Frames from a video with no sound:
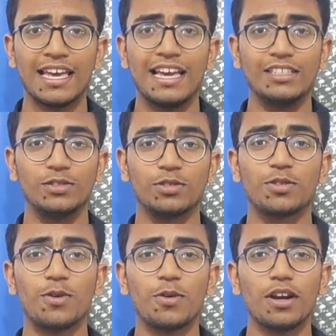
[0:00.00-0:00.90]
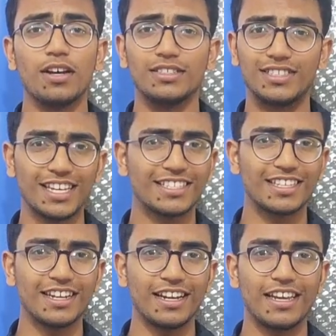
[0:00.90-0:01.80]
is to score a
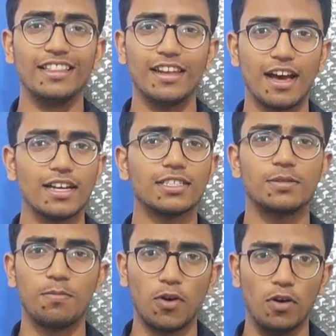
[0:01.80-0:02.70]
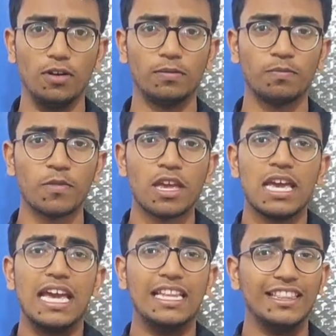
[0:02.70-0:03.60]
sixer in the last ball.
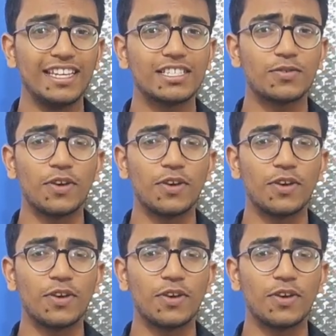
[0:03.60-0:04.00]
In this